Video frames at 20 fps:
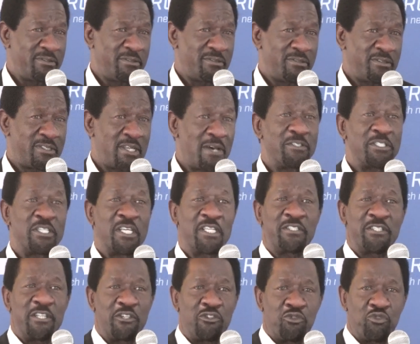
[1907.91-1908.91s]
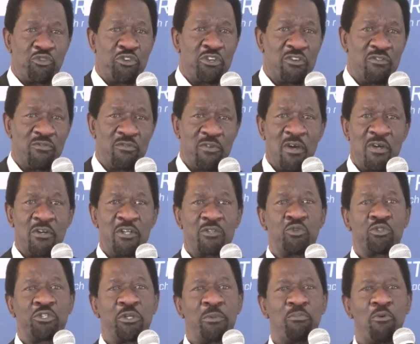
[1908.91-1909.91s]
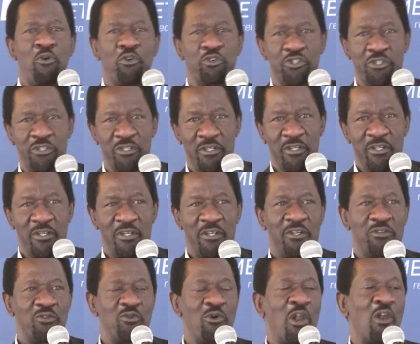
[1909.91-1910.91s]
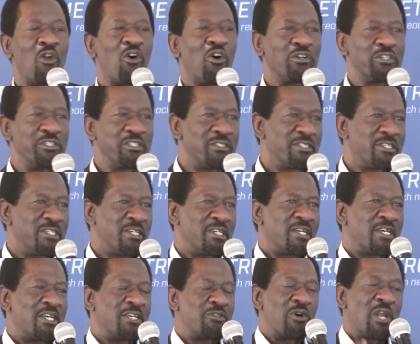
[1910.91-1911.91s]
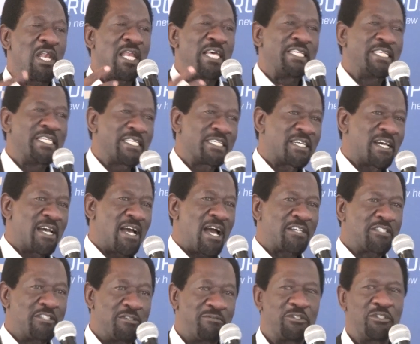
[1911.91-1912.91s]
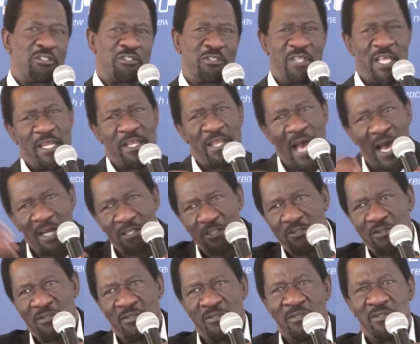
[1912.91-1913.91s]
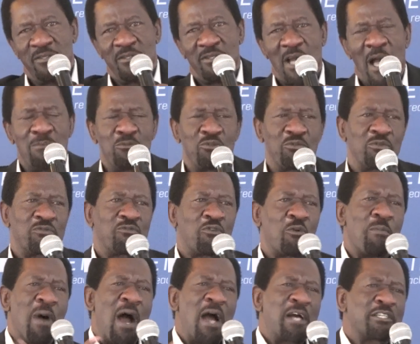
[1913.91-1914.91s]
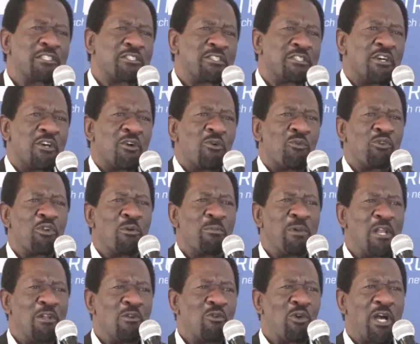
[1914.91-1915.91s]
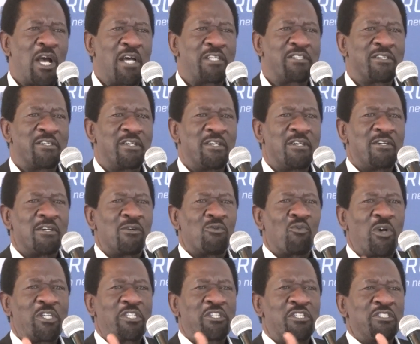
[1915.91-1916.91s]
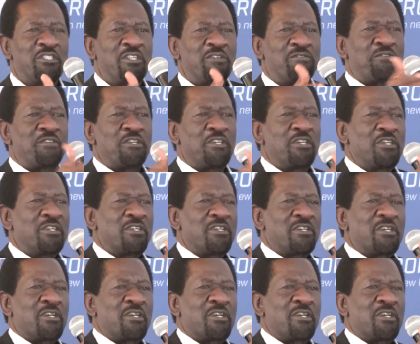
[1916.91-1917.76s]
services that you give to support your loan, your lending activities. Then that comes. For banks, we normally look at what is the fee